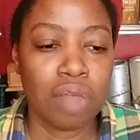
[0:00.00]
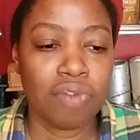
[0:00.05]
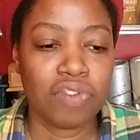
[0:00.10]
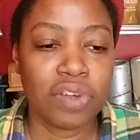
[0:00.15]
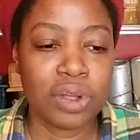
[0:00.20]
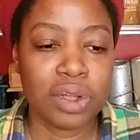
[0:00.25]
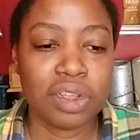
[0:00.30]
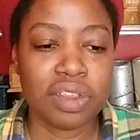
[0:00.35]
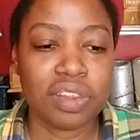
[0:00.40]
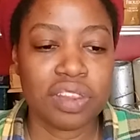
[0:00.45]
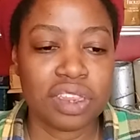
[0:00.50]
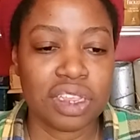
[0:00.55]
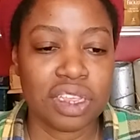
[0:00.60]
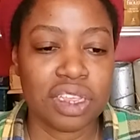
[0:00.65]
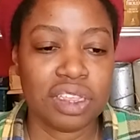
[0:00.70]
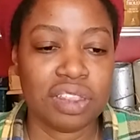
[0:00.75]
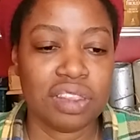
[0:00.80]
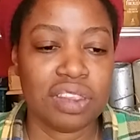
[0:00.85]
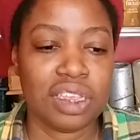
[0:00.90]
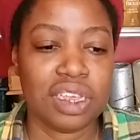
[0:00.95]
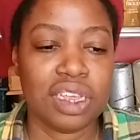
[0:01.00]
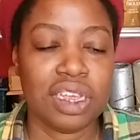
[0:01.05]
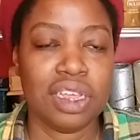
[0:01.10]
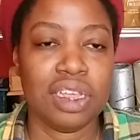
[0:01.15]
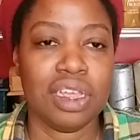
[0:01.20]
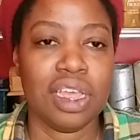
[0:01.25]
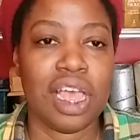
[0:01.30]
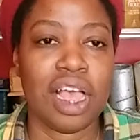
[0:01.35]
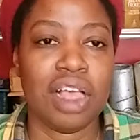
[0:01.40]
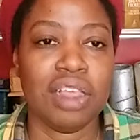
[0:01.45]
first, it's
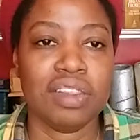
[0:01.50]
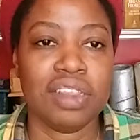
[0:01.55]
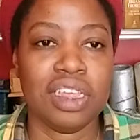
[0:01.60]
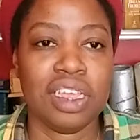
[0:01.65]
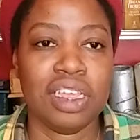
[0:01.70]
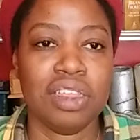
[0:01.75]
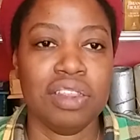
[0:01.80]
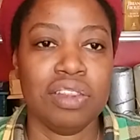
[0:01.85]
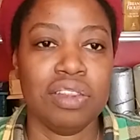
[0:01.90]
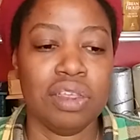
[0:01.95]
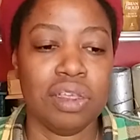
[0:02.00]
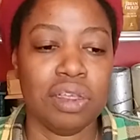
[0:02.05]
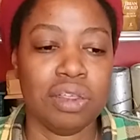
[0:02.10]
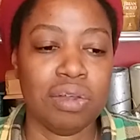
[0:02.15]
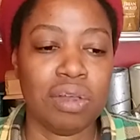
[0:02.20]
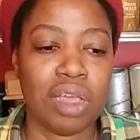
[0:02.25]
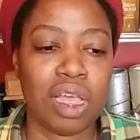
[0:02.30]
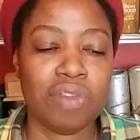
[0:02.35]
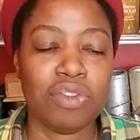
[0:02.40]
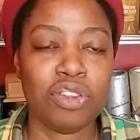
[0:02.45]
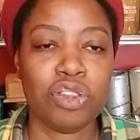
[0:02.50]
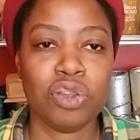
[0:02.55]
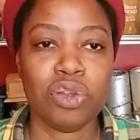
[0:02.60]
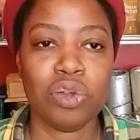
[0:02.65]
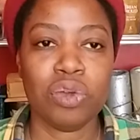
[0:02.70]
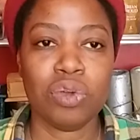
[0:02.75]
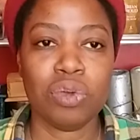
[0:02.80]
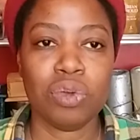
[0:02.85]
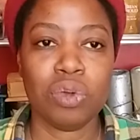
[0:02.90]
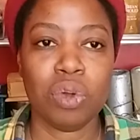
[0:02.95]
like Hal says, you have
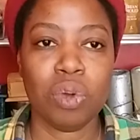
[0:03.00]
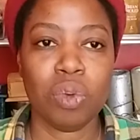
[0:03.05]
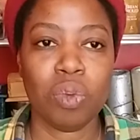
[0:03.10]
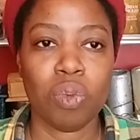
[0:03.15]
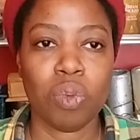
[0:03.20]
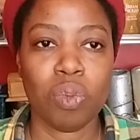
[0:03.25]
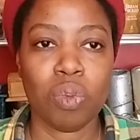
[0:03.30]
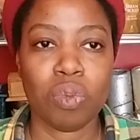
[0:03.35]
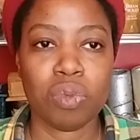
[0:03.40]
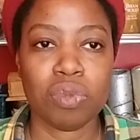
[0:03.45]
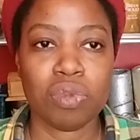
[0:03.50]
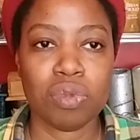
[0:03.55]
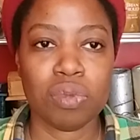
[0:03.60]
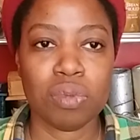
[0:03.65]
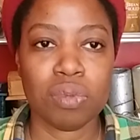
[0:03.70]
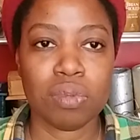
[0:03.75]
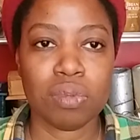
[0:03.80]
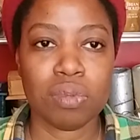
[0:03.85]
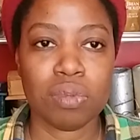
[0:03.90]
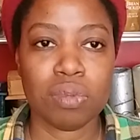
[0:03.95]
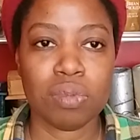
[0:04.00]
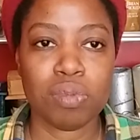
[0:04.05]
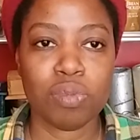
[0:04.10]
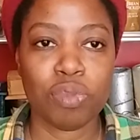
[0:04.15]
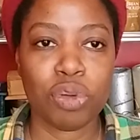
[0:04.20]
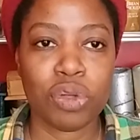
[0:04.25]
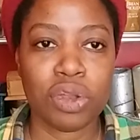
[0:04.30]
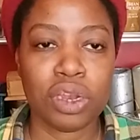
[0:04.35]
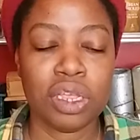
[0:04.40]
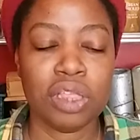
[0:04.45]
to
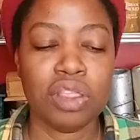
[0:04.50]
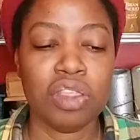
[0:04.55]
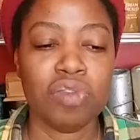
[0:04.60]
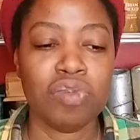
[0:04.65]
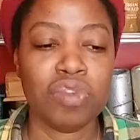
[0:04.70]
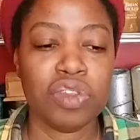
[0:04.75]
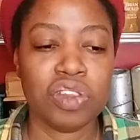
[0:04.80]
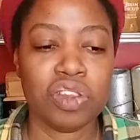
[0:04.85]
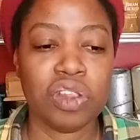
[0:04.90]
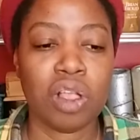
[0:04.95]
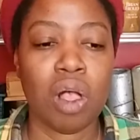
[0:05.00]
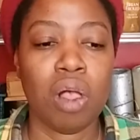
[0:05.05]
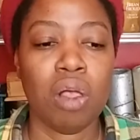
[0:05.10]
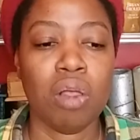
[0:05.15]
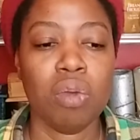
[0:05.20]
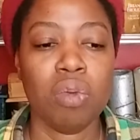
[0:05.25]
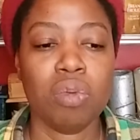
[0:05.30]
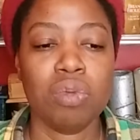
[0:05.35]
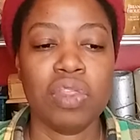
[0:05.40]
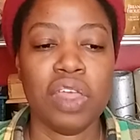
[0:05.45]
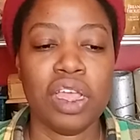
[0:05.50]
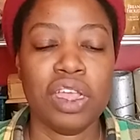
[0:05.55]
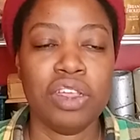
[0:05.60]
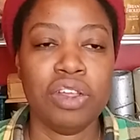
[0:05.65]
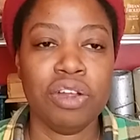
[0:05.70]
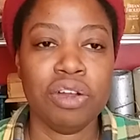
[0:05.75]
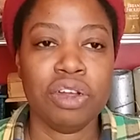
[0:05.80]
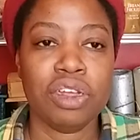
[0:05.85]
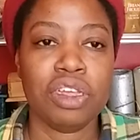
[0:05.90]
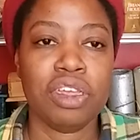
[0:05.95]
put in the result that
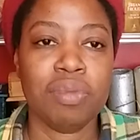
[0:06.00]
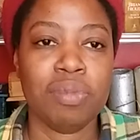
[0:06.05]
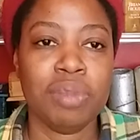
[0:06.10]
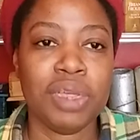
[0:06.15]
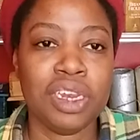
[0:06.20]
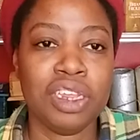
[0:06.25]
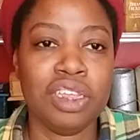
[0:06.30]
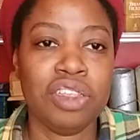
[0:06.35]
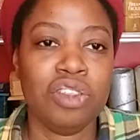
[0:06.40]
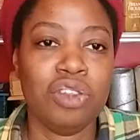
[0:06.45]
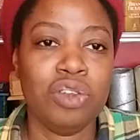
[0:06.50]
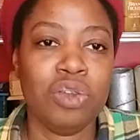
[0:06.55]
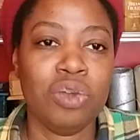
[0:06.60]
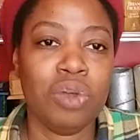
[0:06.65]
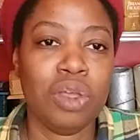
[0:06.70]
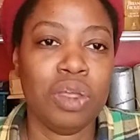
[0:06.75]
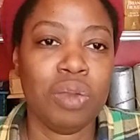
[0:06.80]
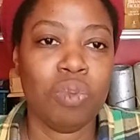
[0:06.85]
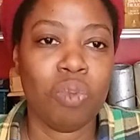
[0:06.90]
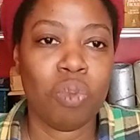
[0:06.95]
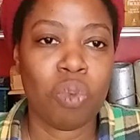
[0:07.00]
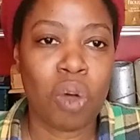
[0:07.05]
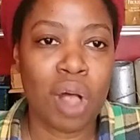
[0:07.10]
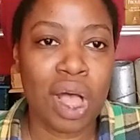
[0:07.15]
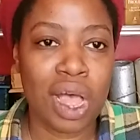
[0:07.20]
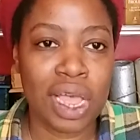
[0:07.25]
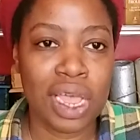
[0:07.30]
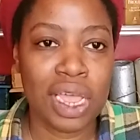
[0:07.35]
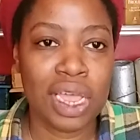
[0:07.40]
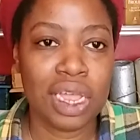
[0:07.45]
you're committing to and
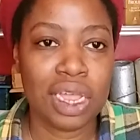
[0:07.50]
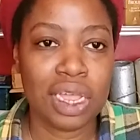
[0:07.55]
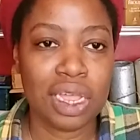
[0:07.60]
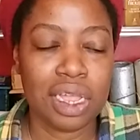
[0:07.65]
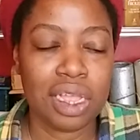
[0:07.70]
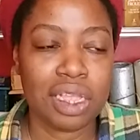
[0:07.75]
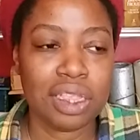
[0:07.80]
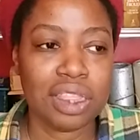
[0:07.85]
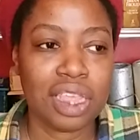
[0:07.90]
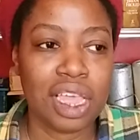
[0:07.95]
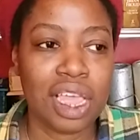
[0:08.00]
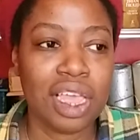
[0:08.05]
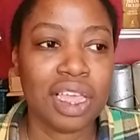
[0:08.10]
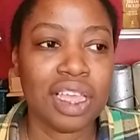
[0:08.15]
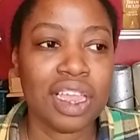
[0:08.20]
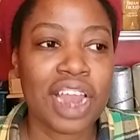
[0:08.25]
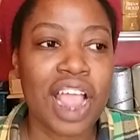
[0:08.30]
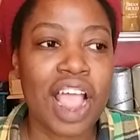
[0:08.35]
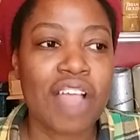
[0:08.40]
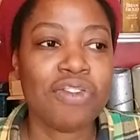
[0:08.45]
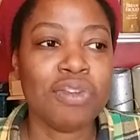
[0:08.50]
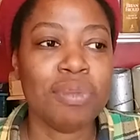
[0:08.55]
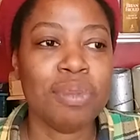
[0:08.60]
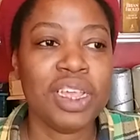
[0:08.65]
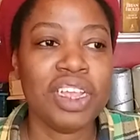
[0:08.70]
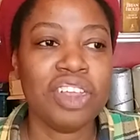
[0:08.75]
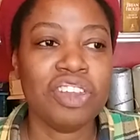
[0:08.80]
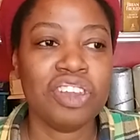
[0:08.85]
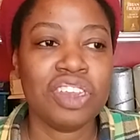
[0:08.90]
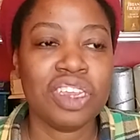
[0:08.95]
why. Like an
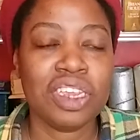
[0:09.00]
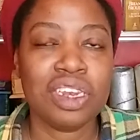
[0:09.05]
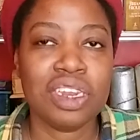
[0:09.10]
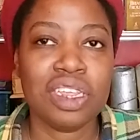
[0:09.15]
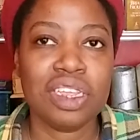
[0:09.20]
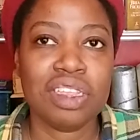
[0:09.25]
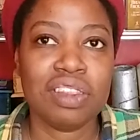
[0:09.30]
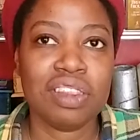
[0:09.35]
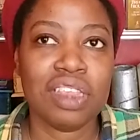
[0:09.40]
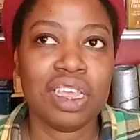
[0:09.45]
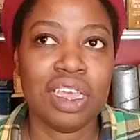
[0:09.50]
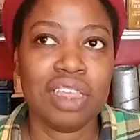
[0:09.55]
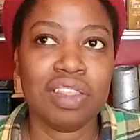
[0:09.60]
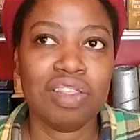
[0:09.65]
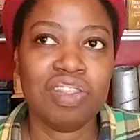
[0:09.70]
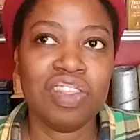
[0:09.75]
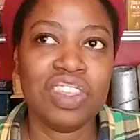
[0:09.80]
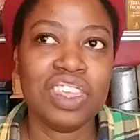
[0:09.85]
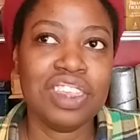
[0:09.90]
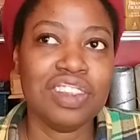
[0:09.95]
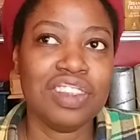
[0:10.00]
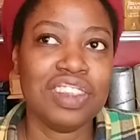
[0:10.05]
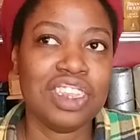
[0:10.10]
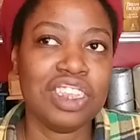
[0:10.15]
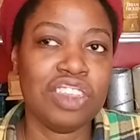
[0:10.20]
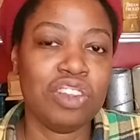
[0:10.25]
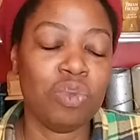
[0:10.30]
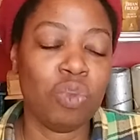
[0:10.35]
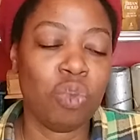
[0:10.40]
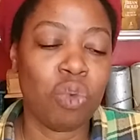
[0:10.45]
affirmation, it's like, this
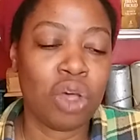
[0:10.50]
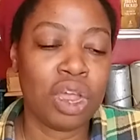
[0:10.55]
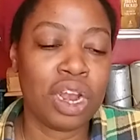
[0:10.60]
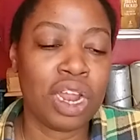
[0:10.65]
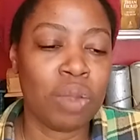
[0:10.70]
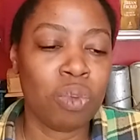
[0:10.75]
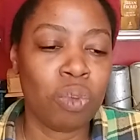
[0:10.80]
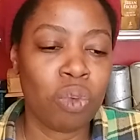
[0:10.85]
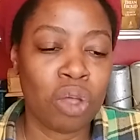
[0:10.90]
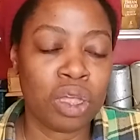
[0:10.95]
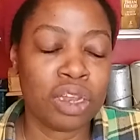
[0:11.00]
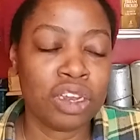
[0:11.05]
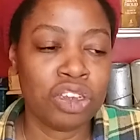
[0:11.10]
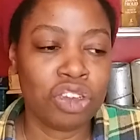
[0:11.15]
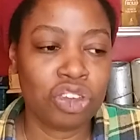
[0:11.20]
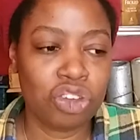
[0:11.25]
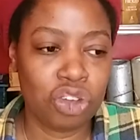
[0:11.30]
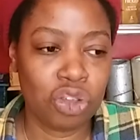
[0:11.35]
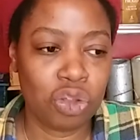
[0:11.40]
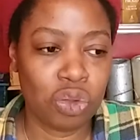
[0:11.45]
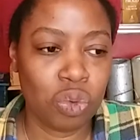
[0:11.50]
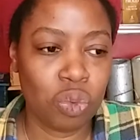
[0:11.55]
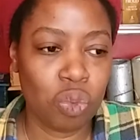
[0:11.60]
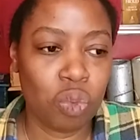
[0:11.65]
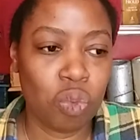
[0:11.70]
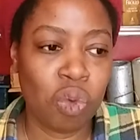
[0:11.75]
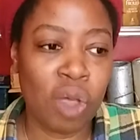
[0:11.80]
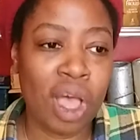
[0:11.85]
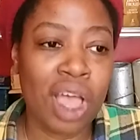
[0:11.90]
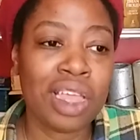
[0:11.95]
is what I want to do,
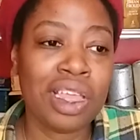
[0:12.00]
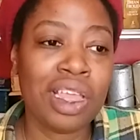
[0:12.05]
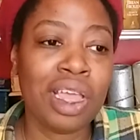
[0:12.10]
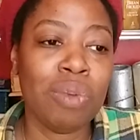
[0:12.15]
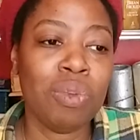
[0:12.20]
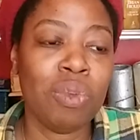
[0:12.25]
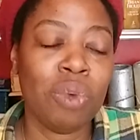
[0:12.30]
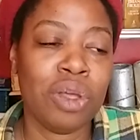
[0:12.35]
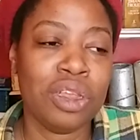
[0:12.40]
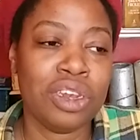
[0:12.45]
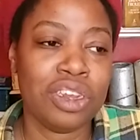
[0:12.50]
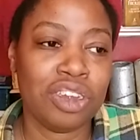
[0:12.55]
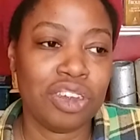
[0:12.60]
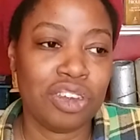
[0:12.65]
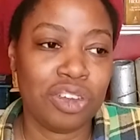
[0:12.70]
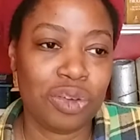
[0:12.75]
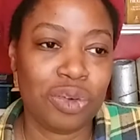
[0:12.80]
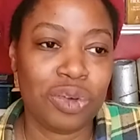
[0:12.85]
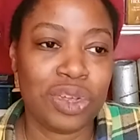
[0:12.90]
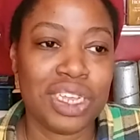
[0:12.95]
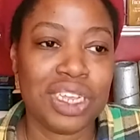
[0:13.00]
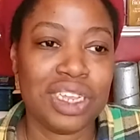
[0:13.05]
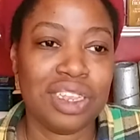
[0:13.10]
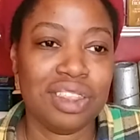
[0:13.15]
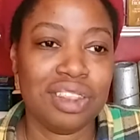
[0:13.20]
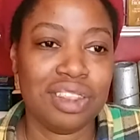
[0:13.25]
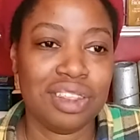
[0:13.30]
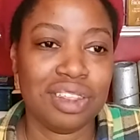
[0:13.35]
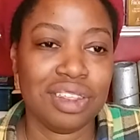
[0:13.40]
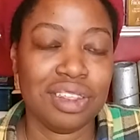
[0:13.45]
why I want to do
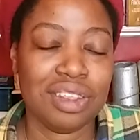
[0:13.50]
it.